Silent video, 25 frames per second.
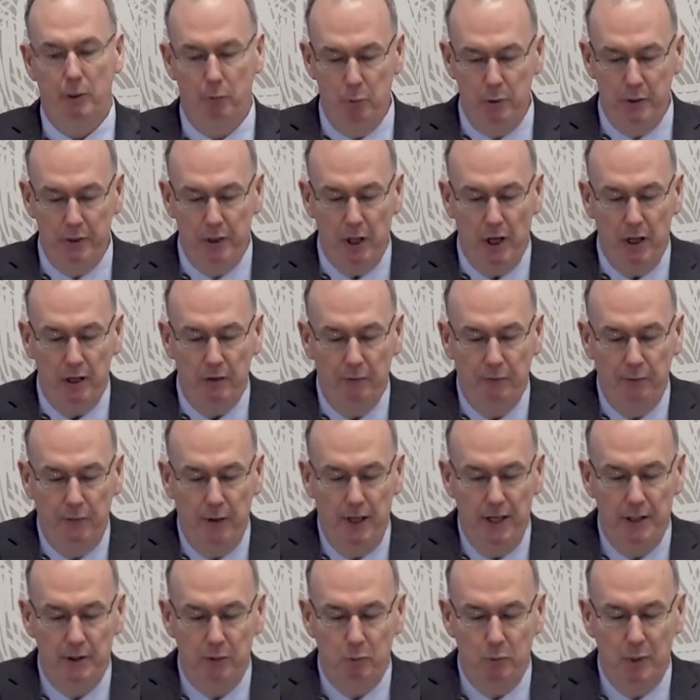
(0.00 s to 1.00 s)
We've got to
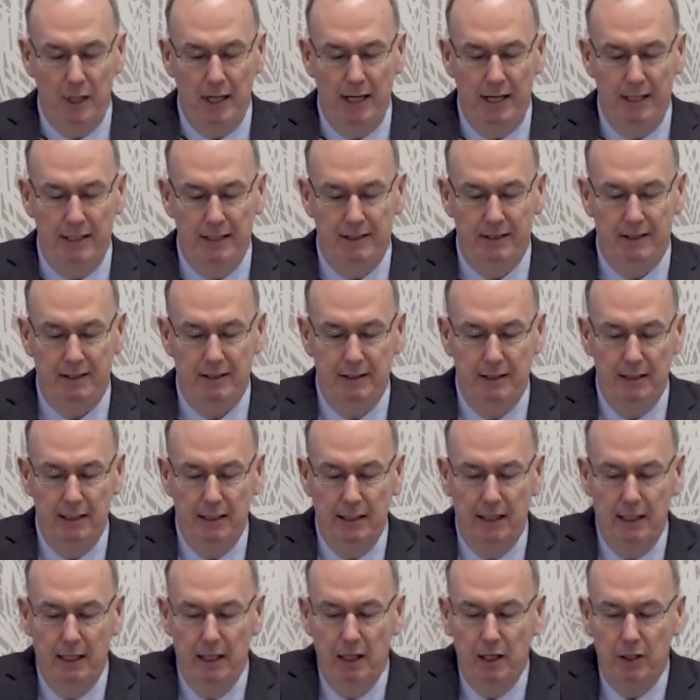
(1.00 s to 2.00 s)
find ways
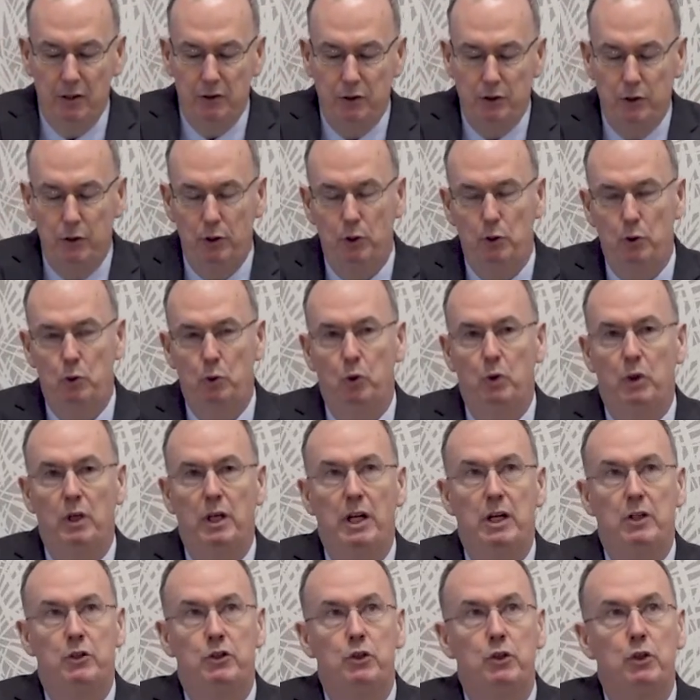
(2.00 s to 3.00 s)
to
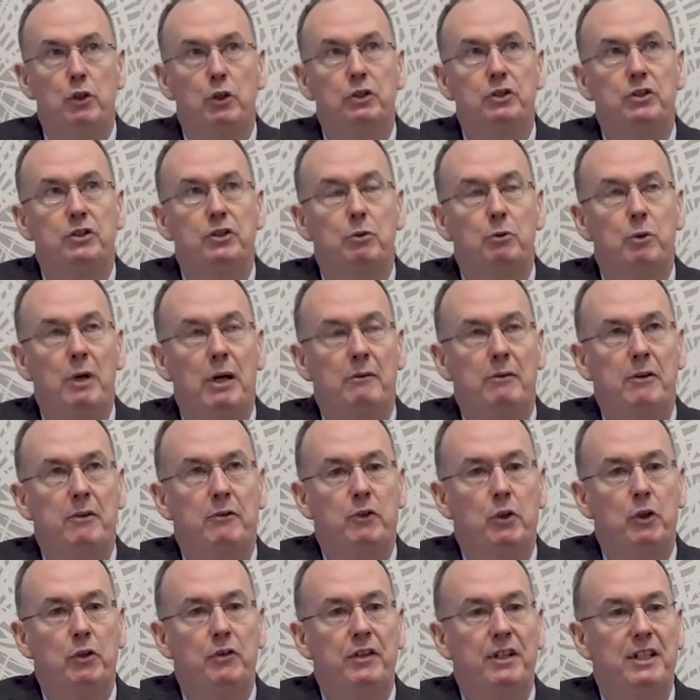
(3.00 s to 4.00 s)
adjust the way
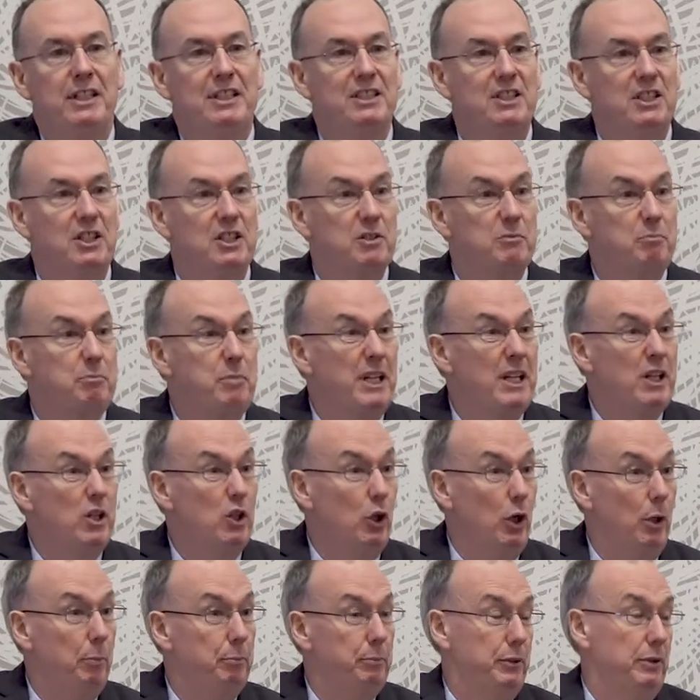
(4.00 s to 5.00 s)
we've done things to speed
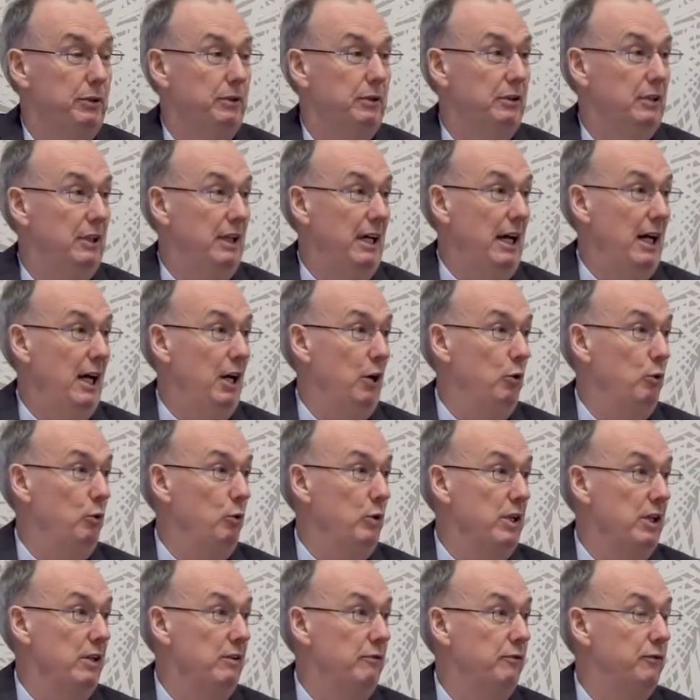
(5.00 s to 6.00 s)
up how
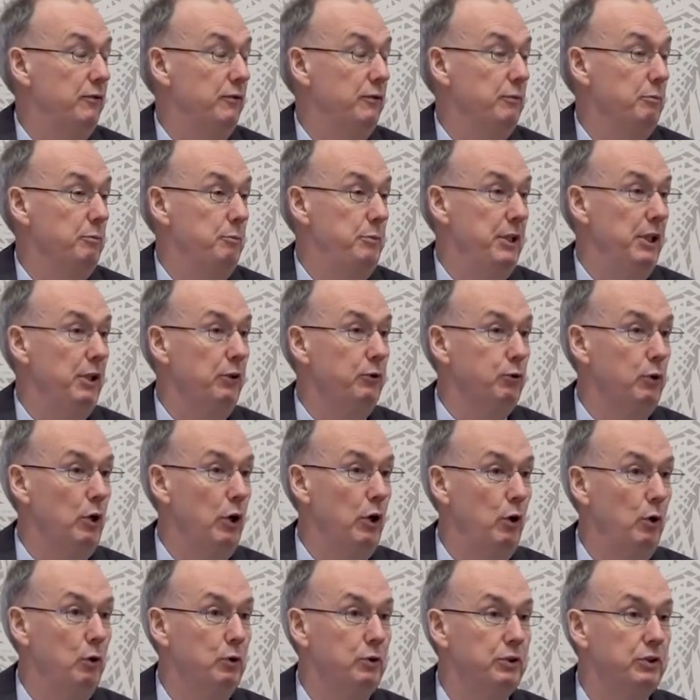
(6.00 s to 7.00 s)
we've built
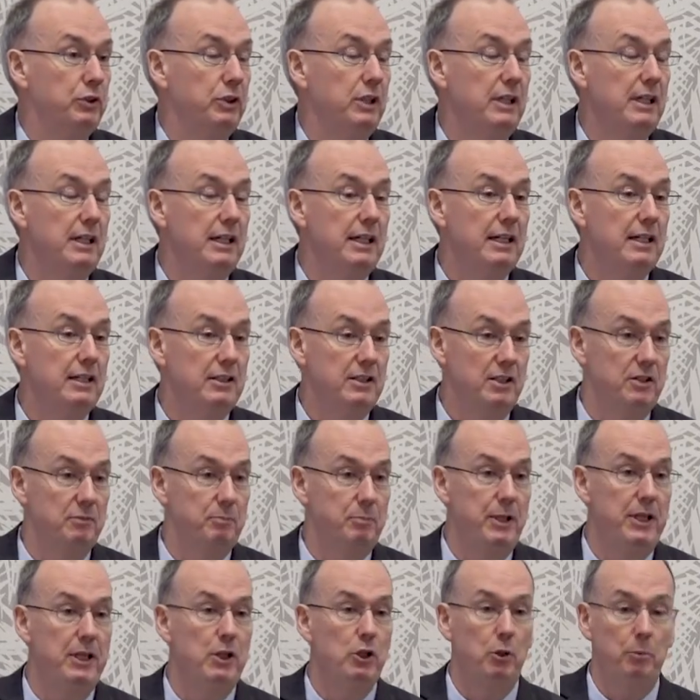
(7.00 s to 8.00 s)
roads, to
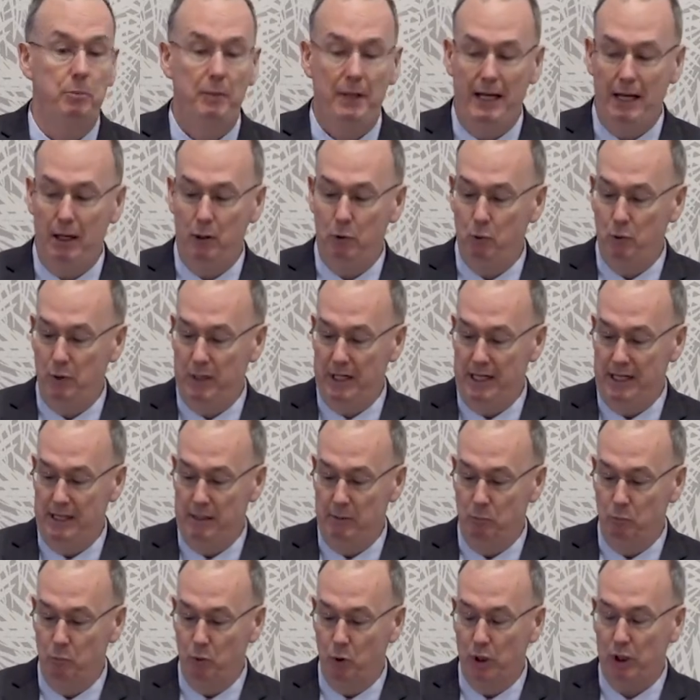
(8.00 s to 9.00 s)
speed up how
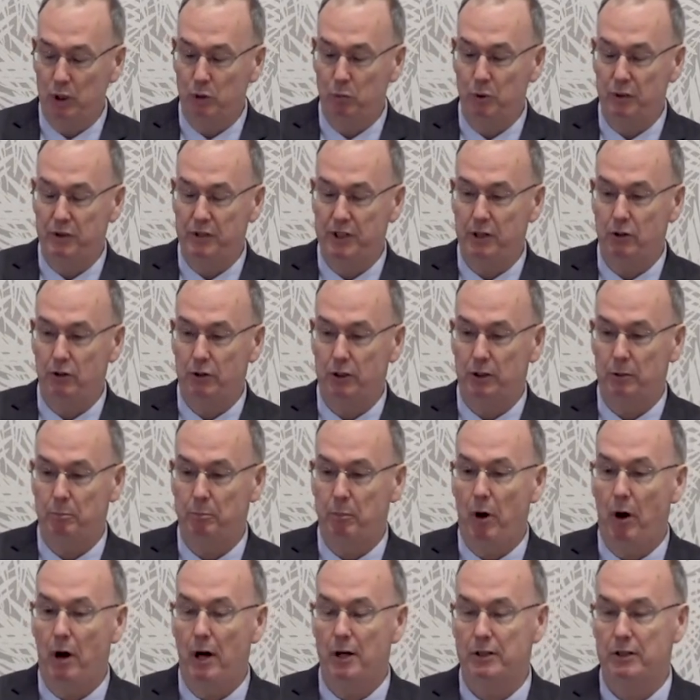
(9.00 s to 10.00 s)
we work with the other
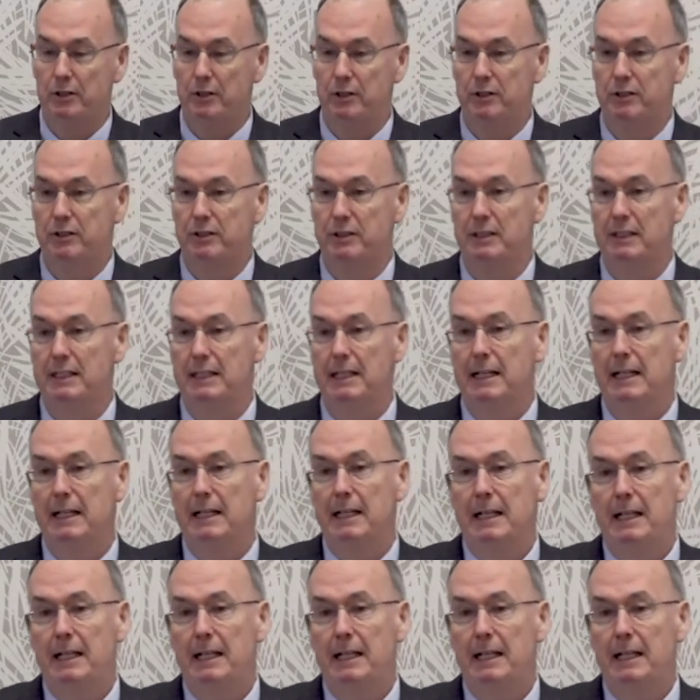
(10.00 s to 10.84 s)
partners,